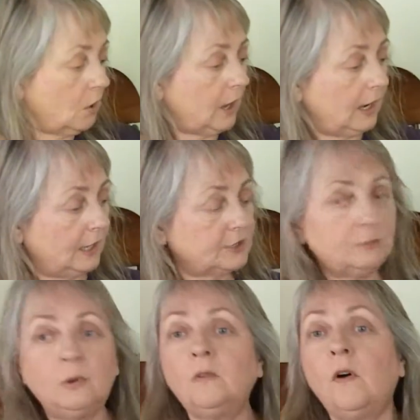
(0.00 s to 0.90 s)
Okay, let's
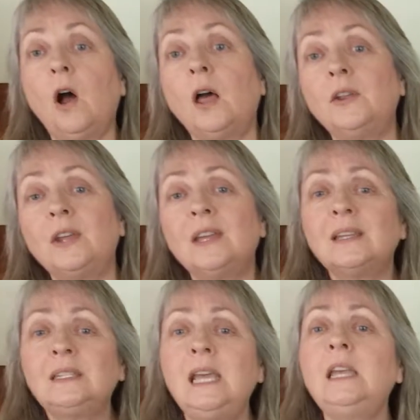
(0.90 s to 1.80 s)
move on.
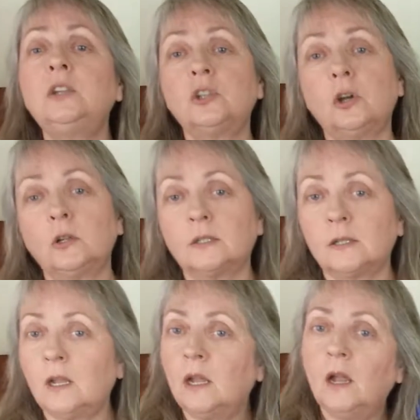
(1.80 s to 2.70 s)

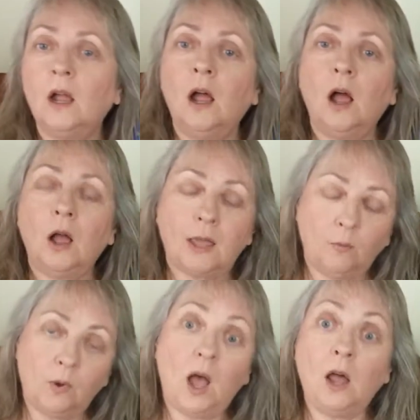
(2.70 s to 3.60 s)
T-shirts. Okay,
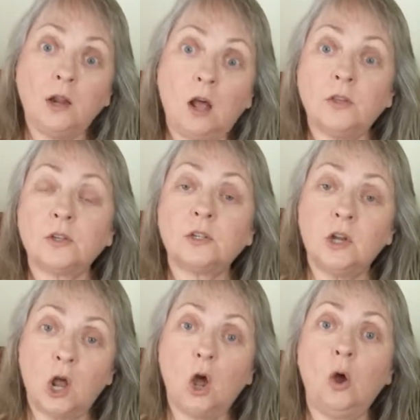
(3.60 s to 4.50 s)
we all know there's
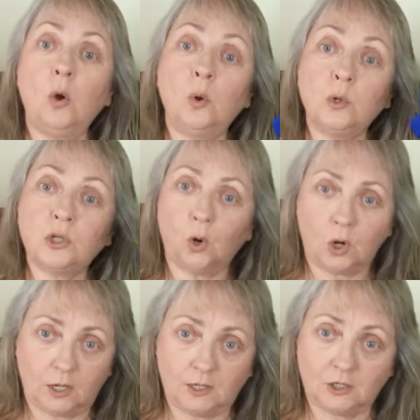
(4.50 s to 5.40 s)
no
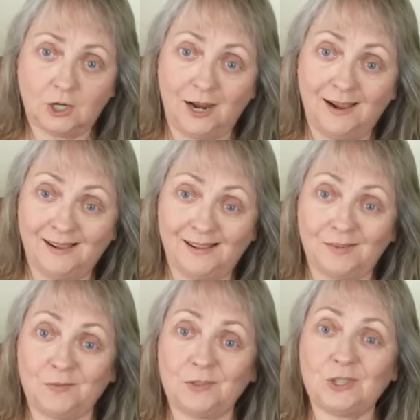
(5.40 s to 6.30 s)
shortage
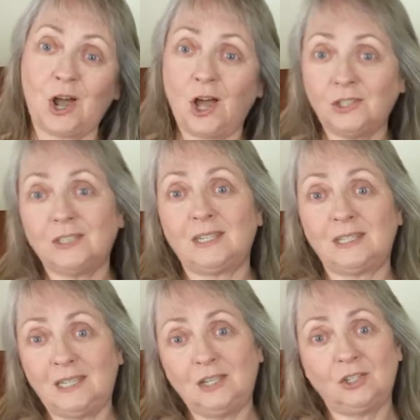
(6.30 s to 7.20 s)
of
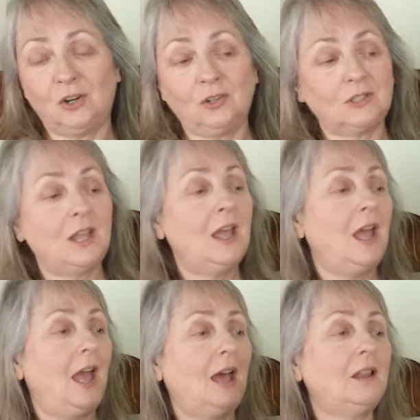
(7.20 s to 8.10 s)
tossed t-shirts.
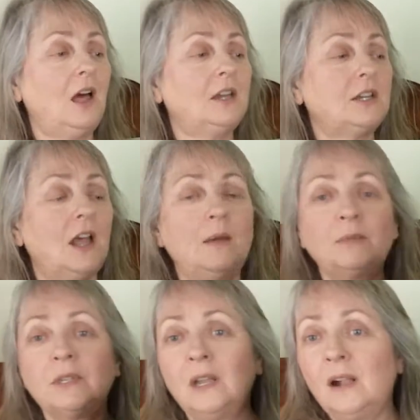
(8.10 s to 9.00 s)
And a lot of
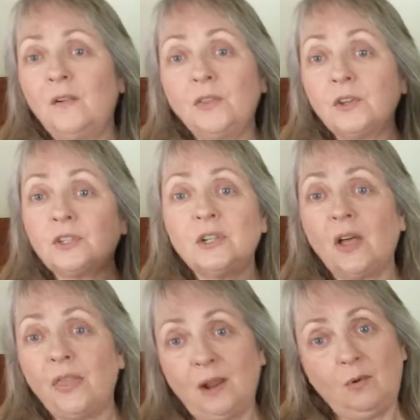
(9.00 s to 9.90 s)
times, there's
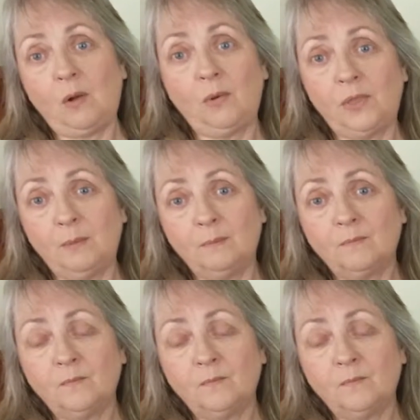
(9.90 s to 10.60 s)
nothing wrong with them.